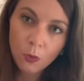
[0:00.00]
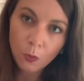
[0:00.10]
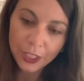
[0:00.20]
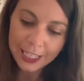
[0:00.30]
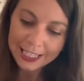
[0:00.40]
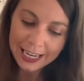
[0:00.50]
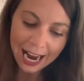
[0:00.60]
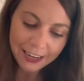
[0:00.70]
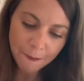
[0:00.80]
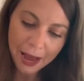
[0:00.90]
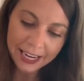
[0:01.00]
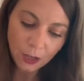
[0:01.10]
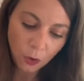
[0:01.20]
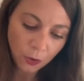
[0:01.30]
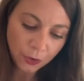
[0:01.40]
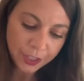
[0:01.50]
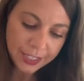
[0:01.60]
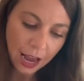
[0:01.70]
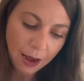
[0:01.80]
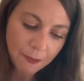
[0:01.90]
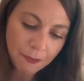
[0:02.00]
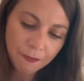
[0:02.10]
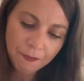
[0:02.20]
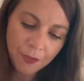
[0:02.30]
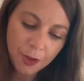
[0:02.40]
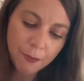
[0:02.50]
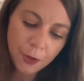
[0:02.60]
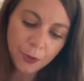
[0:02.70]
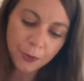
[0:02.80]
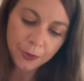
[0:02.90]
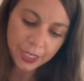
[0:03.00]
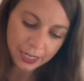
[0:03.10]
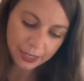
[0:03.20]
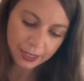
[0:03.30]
With this Knight of Pentacles, the Moon,